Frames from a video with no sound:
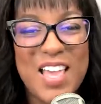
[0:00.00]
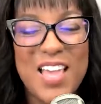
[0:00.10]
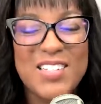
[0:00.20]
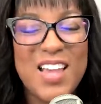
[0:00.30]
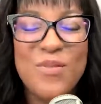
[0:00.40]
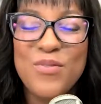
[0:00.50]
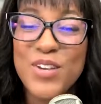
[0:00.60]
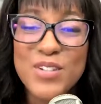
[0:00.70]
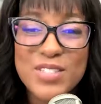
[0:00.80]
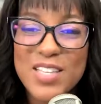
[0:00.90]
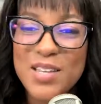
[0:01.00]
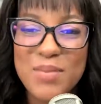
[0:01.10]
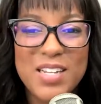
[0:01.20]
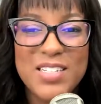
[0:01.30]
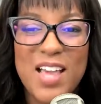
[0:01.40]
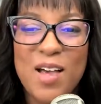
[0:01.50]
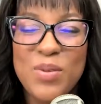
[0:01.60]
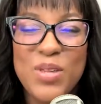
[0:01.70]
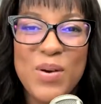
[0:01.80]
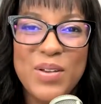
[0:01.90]
and I'm fiercely committed to
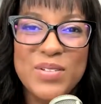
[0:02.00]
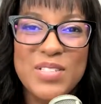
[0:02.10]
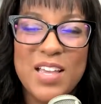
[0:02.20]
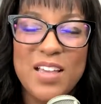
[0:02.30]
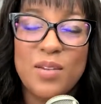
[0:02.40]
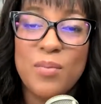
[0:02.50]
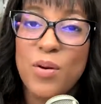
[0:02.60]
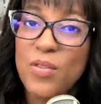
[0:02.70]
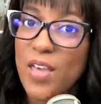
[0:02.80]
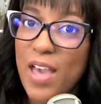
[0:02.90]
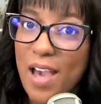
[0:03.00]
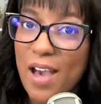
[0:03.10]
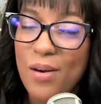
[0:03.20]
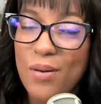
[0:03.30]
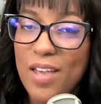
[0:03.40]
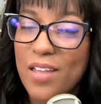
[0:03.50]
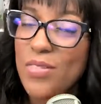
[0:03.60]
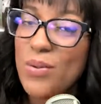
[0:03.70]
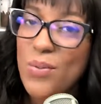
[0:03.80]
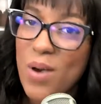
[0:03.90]
helping you understand both the how and
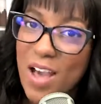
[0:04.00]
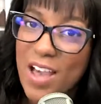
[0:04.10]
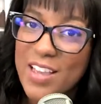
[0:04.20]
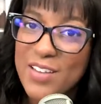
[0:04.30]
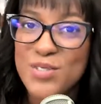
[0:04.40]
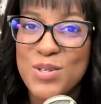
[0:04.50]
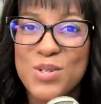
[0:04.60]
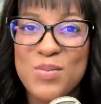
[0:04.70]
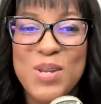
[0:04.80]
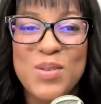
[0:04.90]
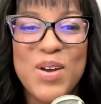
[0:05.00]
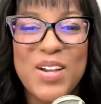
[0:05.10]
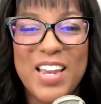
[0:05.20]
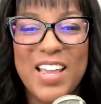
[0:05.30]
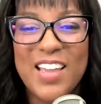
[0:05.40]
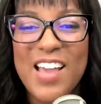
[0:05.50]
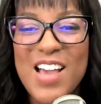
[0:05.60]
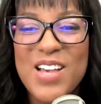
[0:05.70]
the why of social media marketing